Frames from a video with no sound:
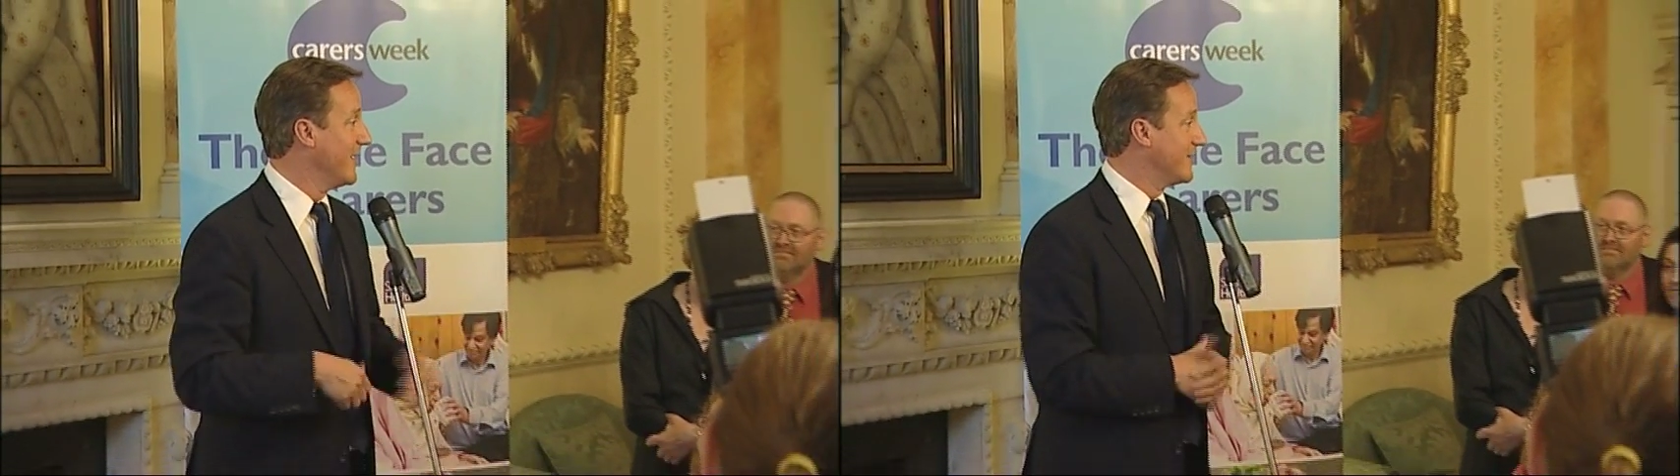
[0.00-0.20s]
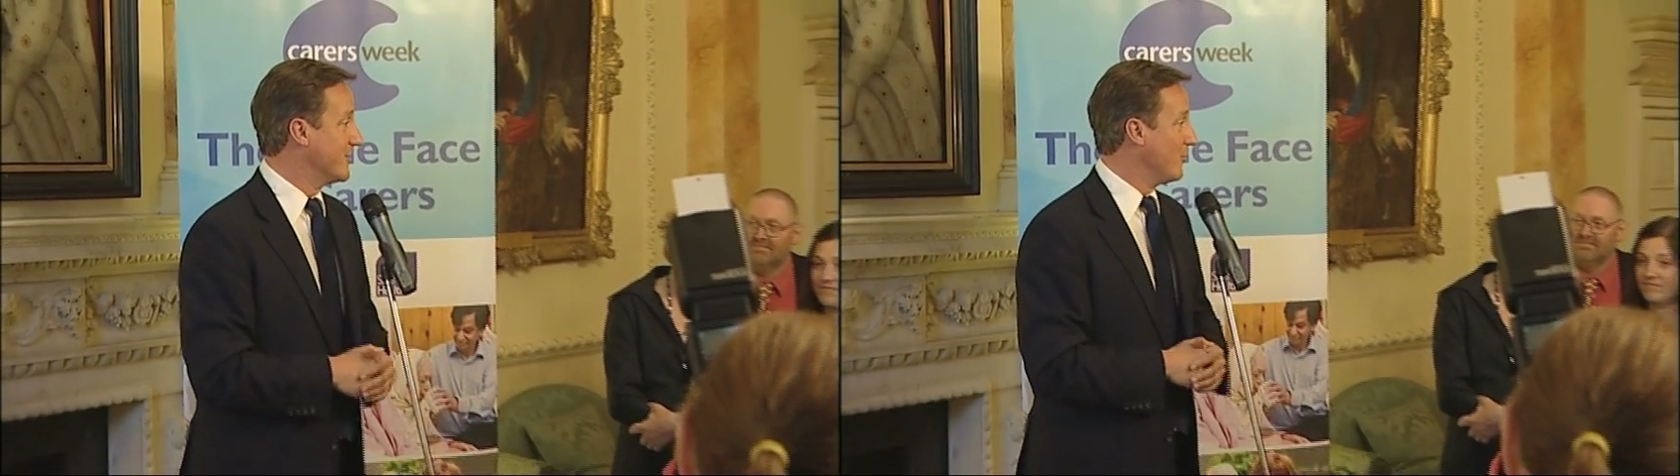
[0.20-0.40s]

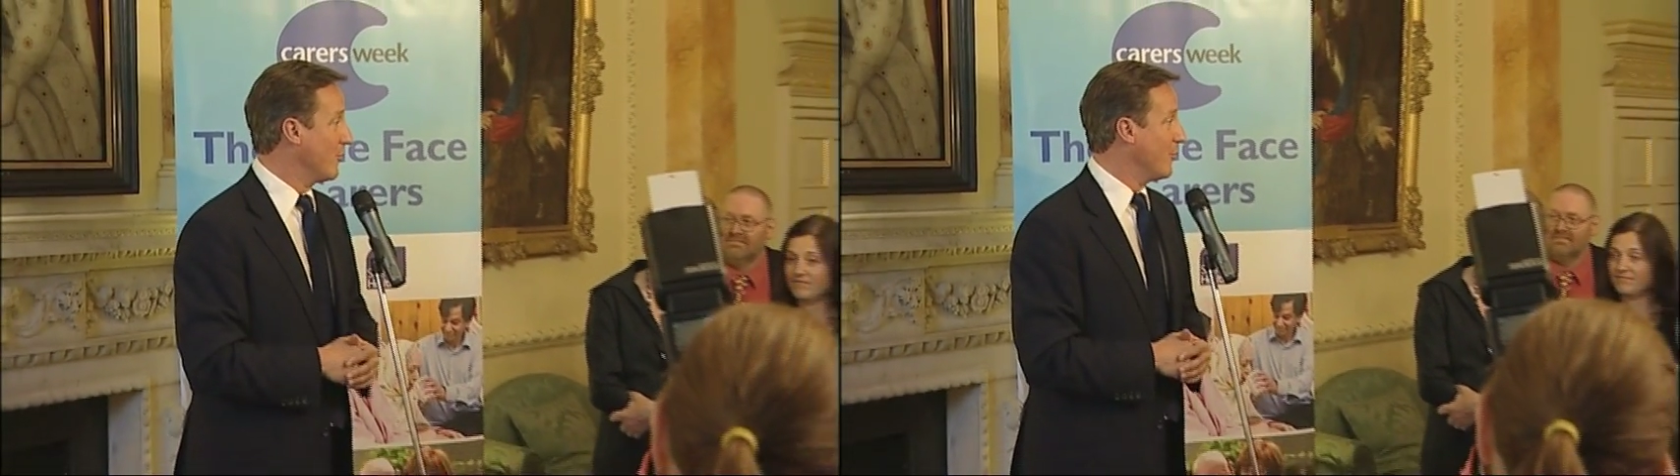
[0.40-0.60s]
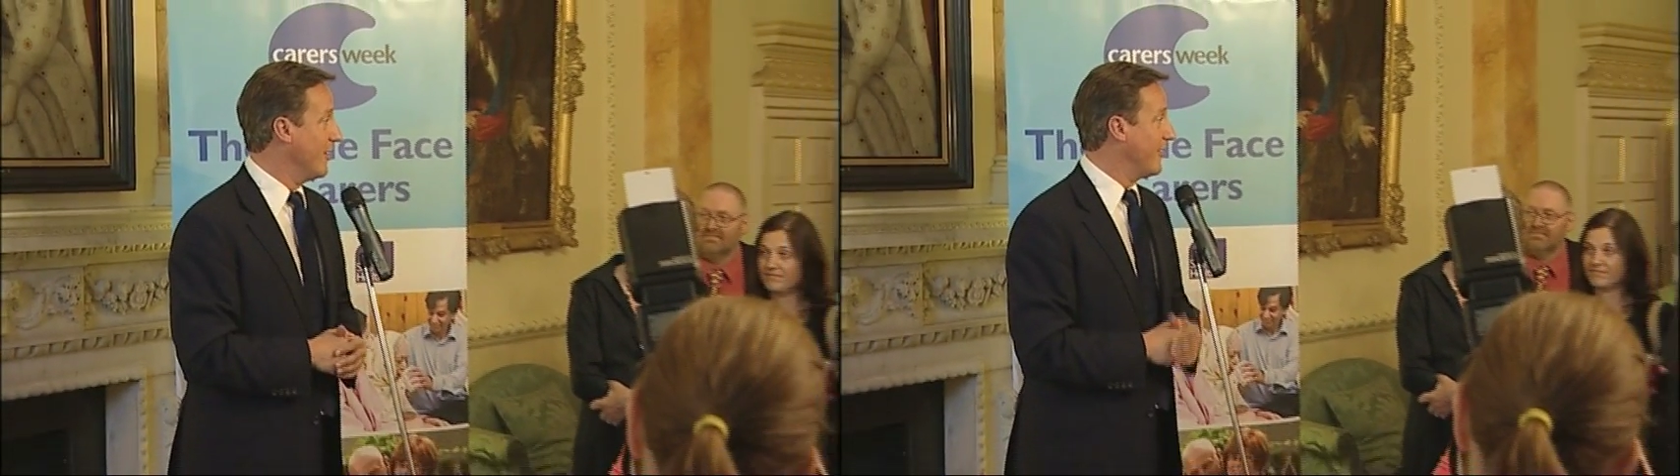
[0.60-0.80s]
to
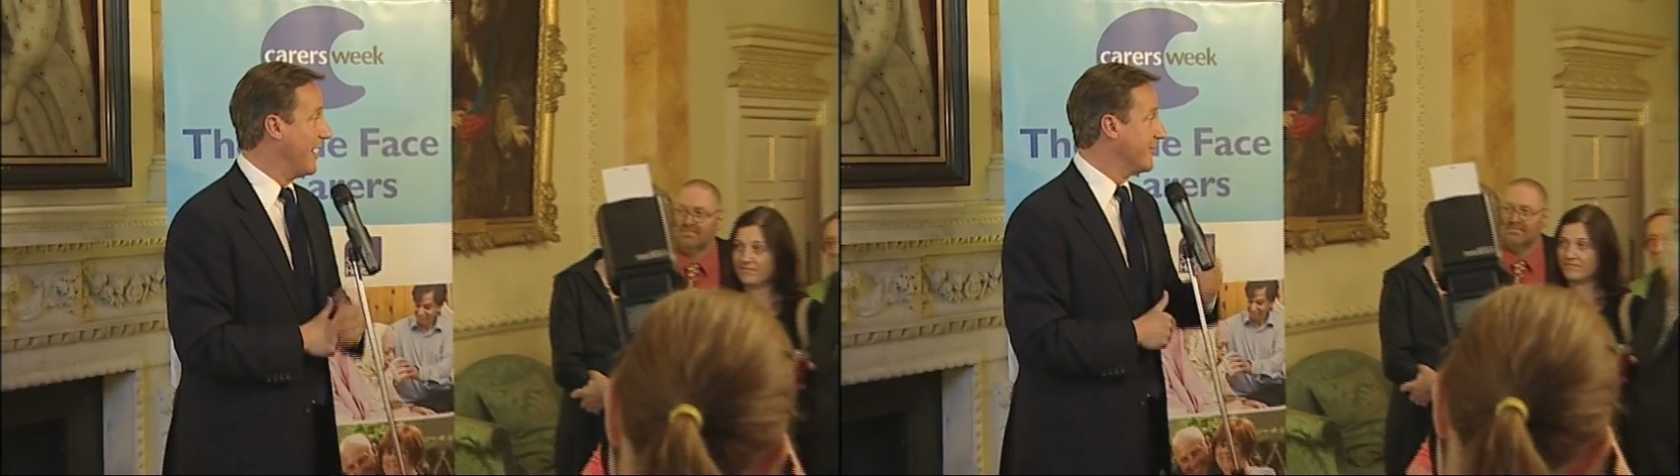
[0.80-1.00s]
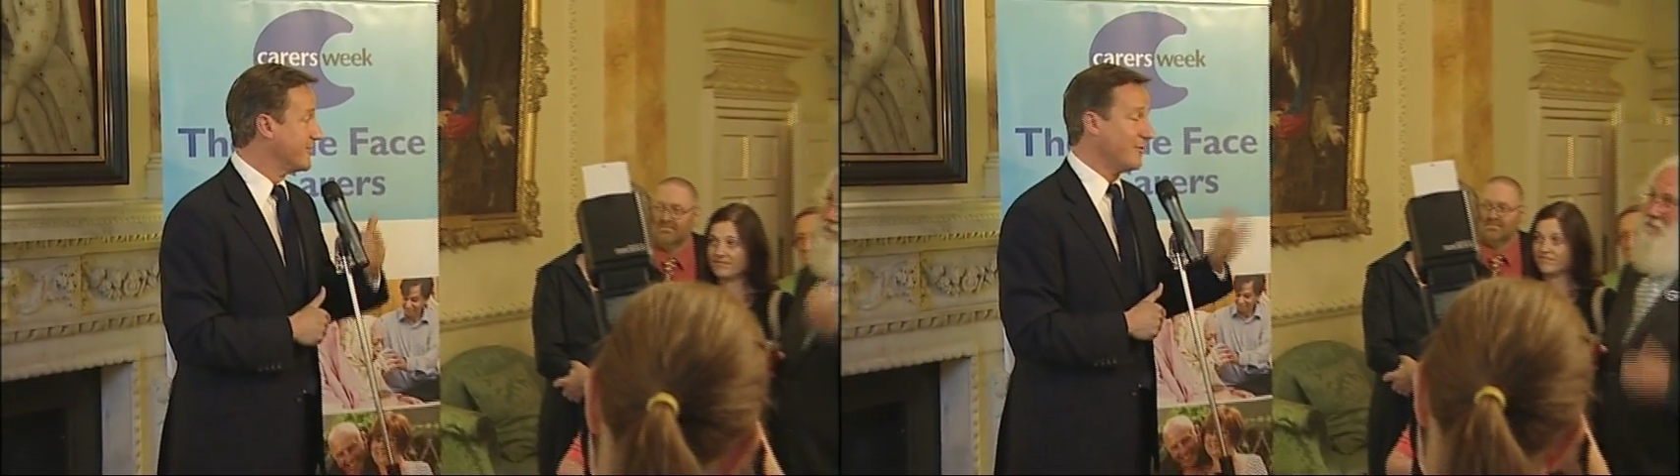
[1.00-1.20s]
talk with,
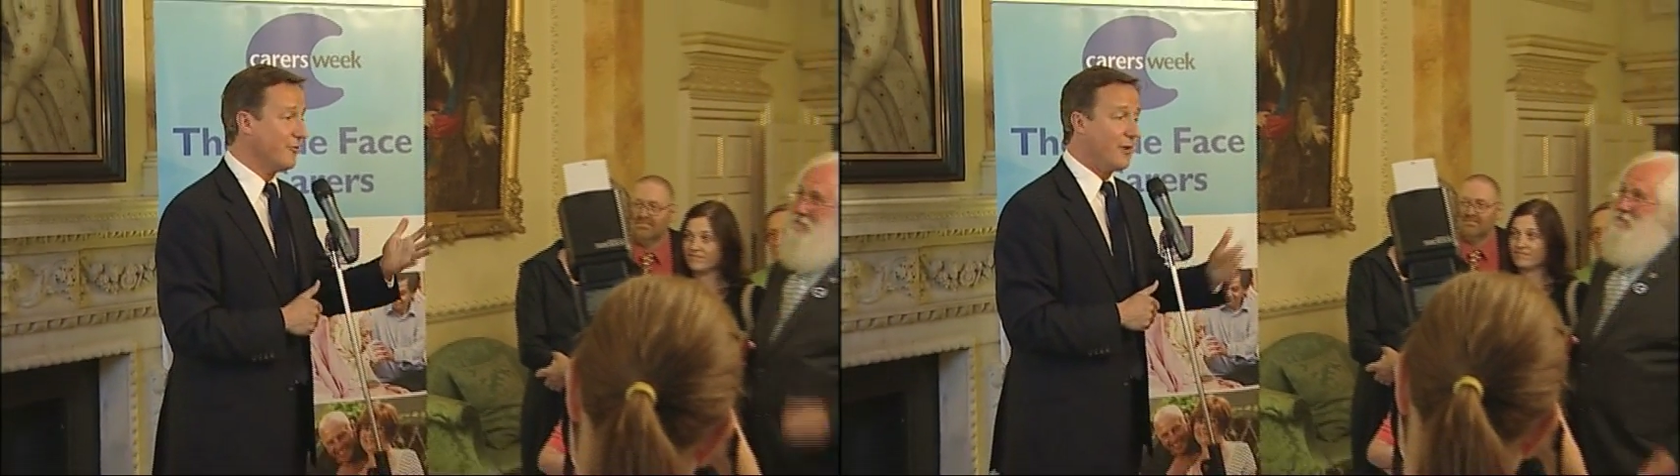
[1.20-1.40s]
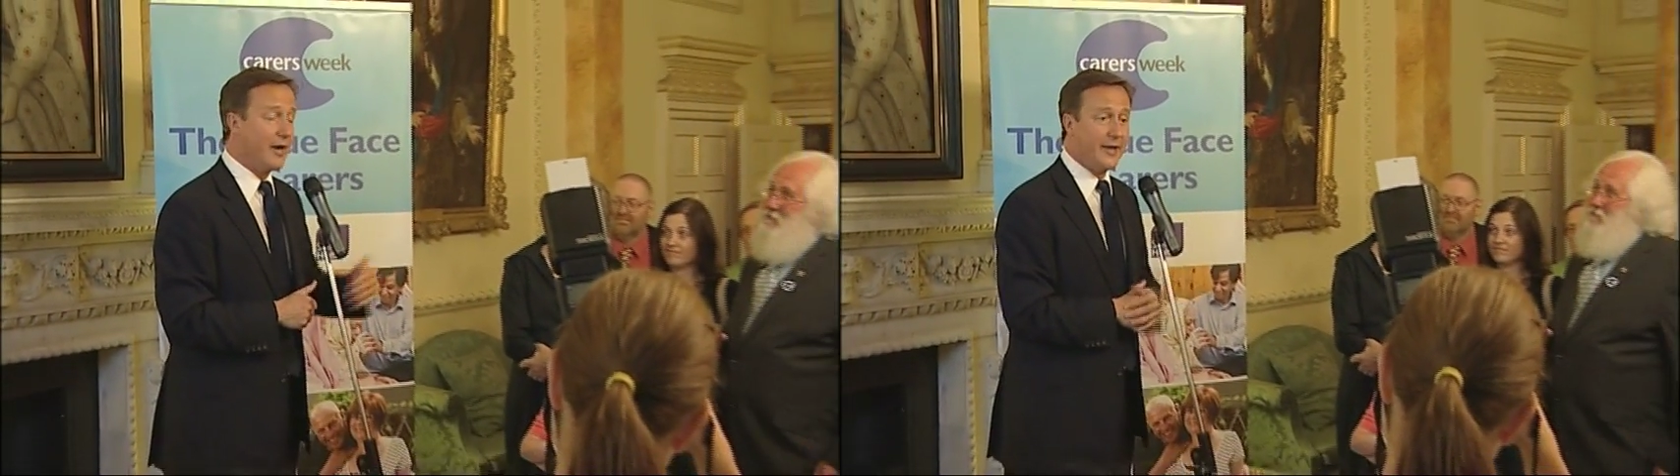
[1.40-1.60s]
and some
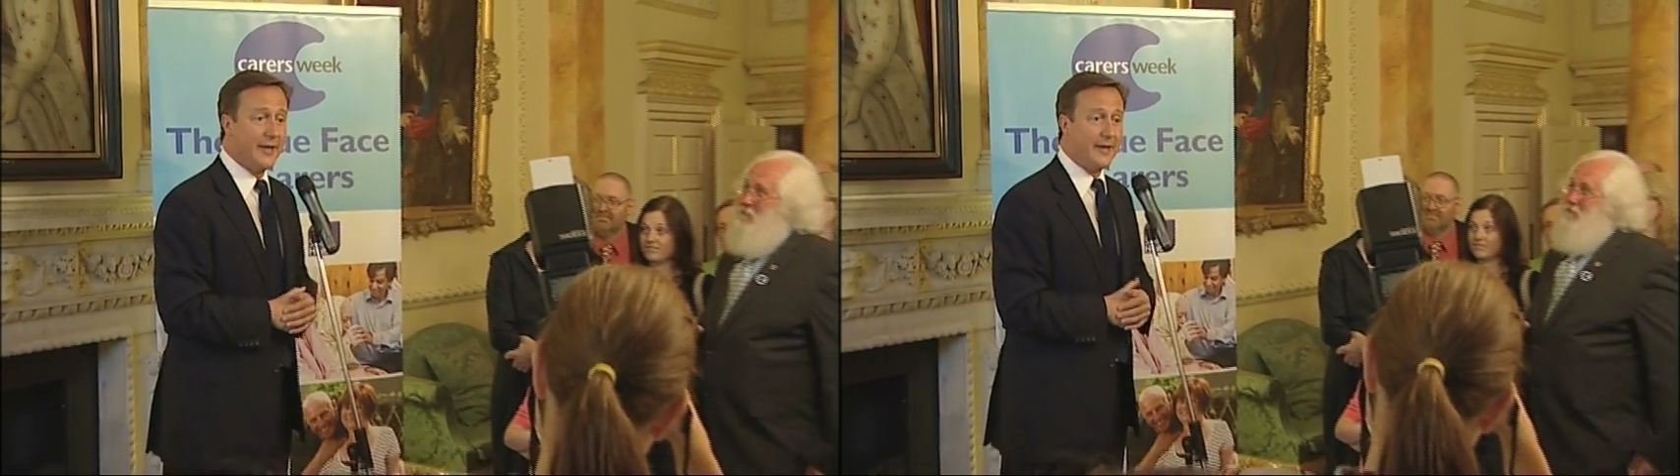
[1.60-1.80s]
of my